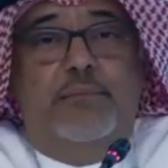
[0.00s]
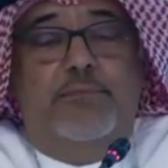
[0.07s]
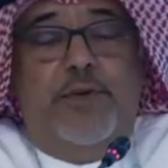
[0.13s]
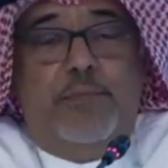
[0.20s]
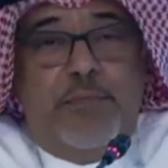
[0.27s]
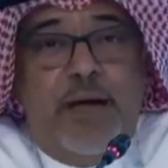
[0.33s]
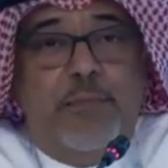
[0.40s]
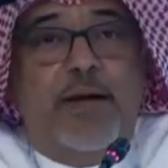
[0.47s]

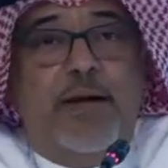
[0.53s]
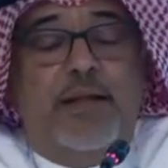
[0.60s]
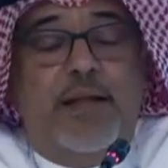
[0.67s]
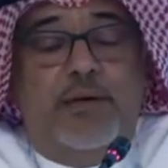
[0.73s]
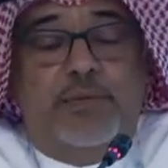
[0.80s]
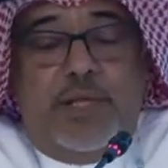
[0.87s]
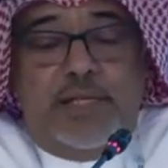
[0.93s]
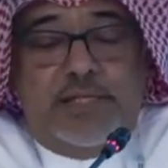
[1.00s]
From my
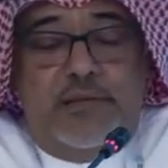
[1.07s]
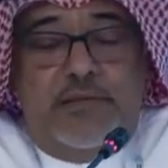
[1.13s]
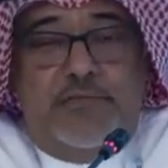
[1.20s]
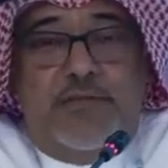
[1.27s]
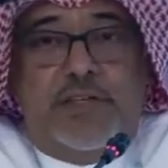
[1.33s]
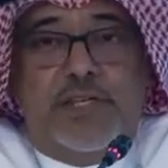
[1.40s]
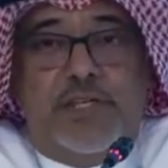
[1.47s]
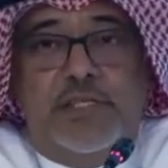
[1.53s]
background as an
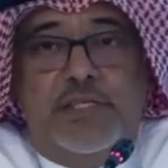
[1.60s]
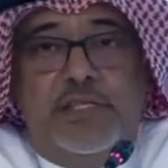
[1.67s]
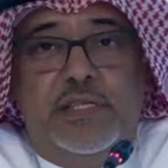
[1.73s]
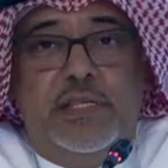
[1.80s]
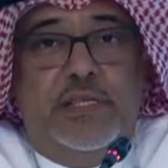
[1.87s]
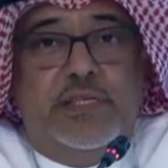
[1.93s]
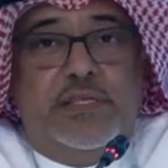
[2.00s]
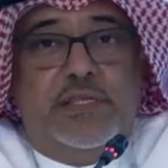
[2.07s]
infectious
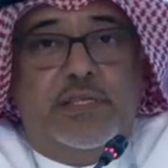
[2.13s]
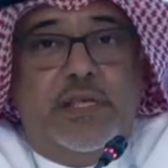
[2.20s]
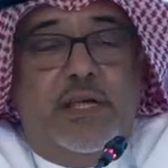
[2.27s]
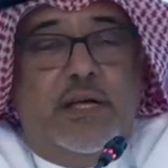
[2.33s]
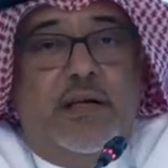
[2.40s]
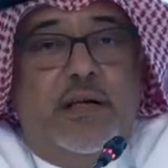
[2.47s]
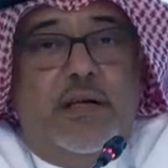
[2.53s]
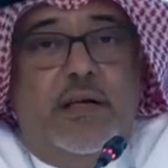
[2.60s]
disease
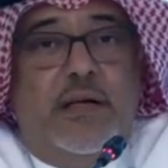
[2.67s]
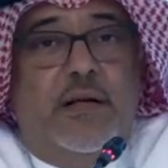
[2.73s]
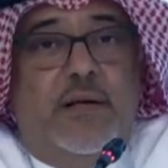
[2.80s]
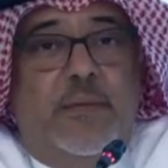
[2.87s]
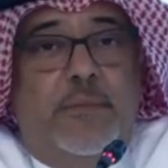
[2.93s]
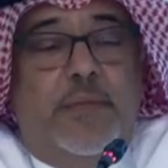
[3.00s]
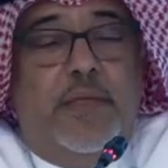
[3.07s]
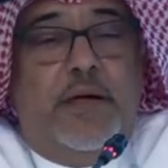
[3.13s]

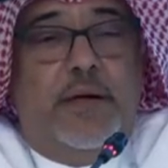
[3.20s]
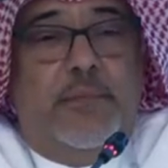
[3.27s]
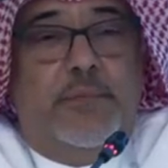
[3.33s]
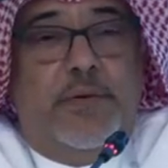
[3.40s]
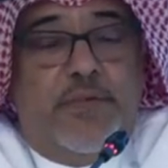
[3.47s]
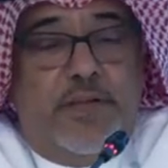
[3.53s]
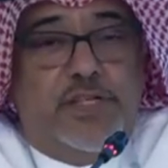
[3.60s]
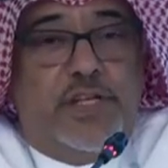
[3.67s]

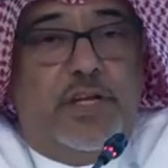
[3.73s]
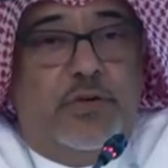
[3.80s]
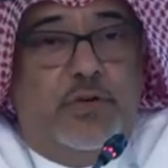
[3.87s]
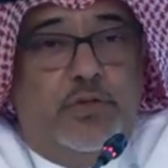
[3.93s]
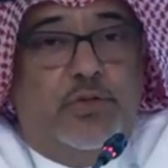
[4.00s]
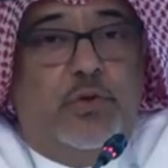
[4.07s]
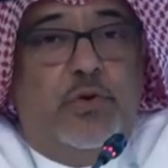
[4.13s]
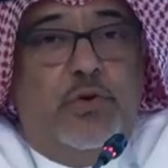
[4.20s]
prevention and
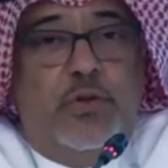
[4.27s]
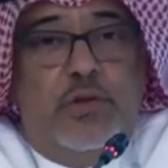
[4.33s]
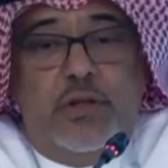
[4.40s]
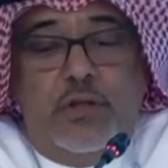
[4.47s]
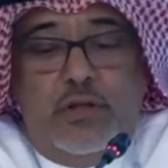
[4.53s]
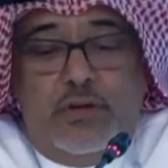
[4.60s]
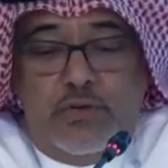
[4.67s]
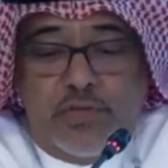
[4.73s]

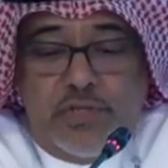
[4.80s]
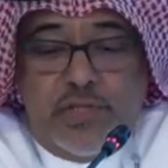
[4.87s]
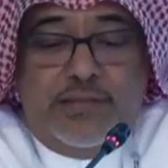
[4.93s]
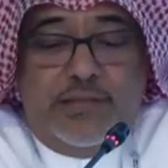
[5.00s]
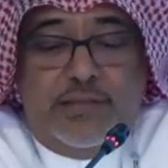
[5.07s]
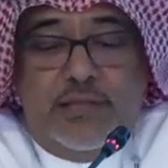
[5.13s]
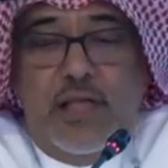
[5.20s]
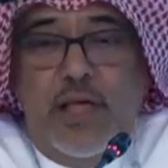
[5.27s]
control
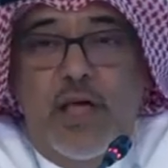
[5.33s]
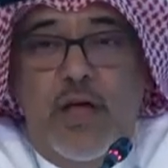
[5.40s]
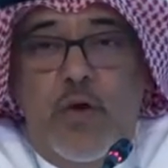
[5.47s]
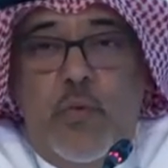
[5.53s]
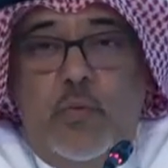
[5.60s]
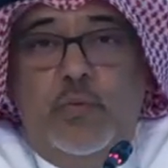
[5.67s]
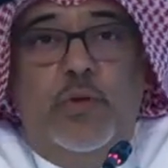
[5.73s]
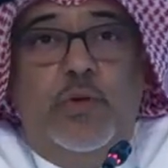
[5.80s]
consultant,
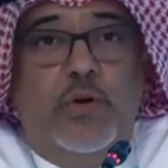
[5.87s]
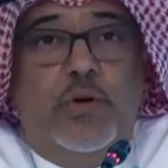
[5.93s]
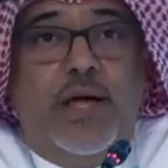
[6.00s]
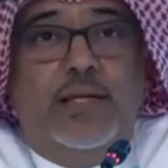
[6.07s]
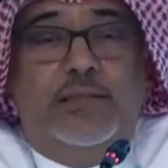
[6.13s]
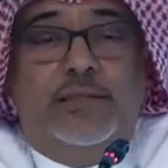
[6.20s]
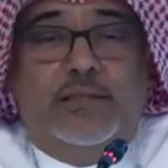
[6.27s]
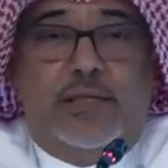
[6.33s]
when we look
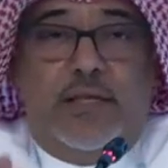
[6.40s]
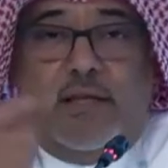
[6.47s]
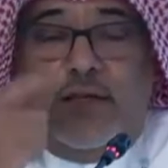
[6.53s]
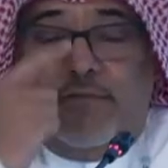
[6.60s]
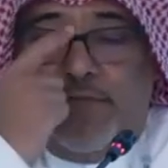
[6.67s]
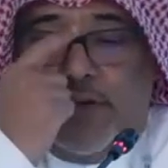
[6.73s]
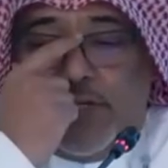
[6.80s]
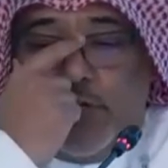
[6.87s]
at
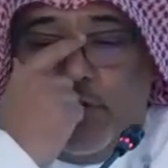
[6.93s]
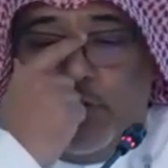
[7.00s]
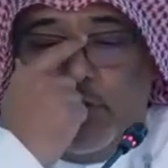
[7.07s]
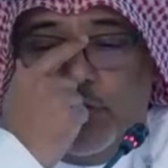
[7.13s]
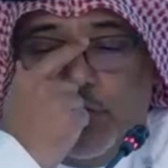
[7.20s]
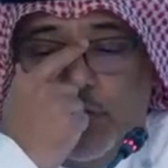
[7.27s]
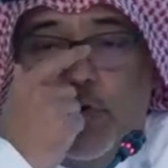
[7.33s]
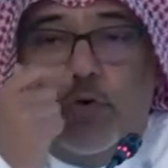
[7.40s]
infection
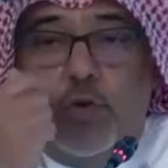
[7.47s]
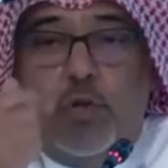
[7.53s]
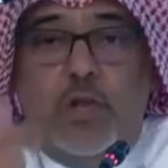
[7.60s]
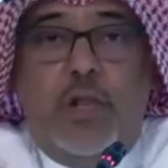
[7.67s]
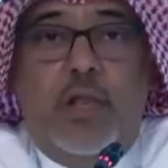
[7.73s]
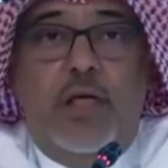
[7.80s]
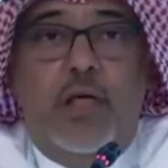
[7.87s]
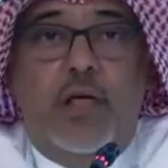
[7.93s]

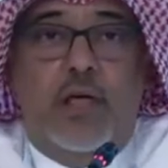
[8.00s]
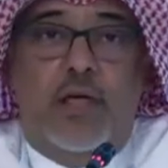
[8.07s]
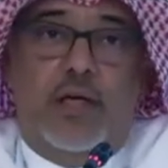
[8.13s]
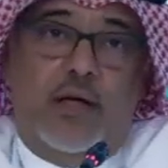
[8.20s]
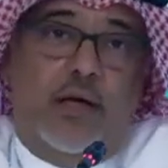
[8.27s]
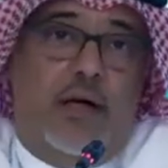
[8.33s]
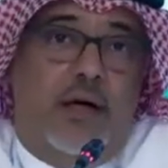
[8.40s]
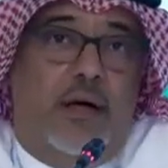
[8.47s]
control
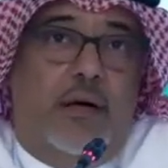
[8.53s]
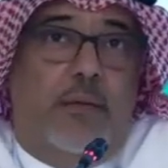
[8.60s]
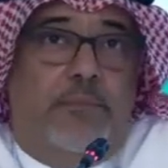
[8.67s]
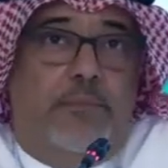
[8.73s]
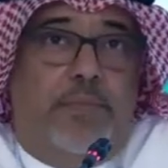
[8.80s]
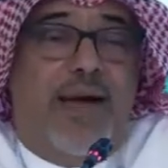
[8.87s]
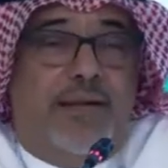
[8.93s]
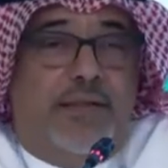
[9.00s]

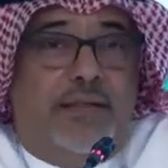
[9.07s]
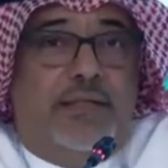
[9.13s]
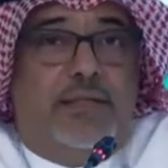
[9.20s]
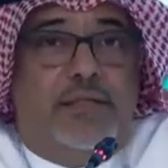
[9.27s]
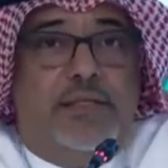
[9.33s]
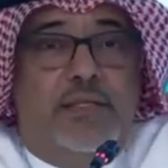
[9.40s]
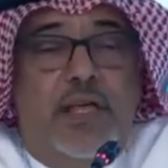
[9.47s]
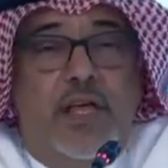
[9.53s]

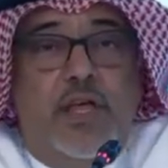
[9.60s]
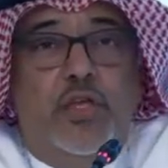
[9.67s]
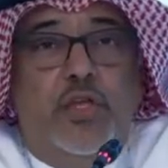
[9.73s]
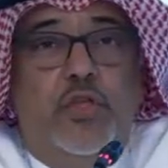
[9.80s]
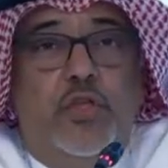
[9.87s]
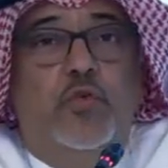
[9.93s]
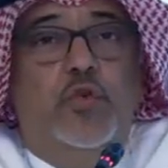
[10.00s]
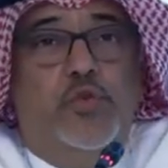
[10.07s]
practice,
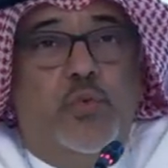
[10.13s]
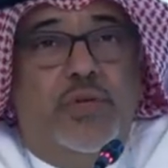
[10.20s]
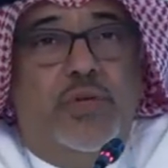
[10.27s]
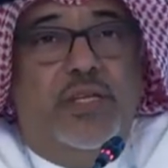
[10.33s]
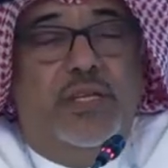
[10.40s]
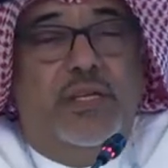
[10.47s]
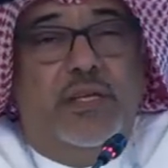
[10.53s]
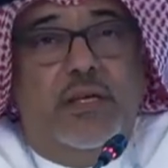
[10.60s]

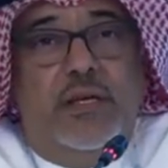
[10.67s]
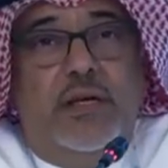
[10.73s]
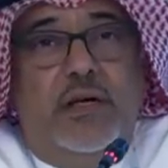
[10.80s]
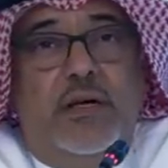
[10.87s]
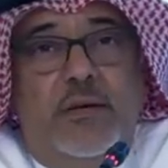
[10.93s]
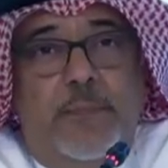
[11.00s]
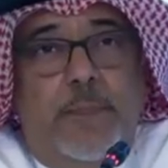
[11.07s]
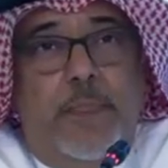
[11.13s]
usually
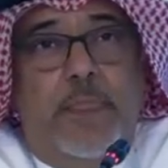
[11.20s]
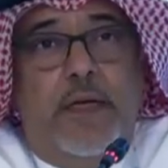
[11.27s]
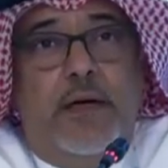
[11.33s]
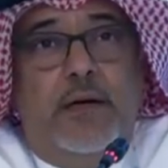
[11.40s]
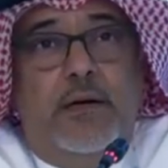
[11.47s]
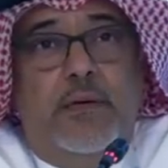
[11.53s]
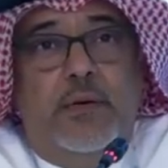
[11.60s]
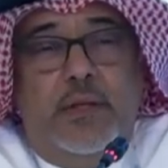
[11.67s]

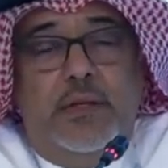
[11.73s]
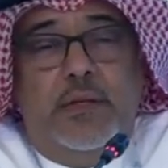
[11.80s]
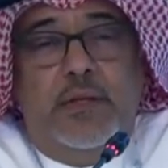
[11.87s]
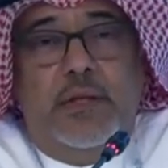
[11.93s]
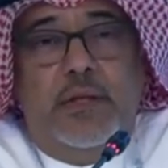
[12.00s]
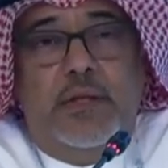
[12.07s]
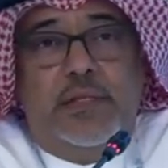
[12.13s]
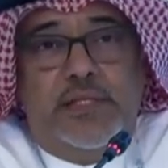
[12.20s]

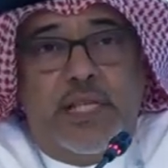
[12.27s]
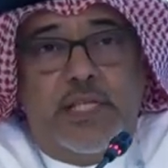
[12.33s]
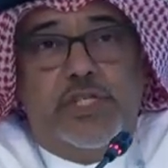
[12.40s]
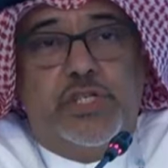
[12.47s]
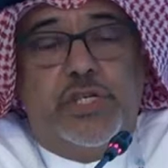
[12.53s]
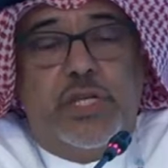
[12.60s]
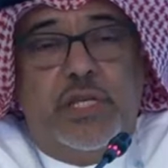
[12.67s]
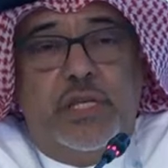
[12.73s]
in
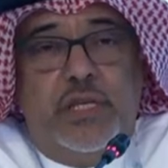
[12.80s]
such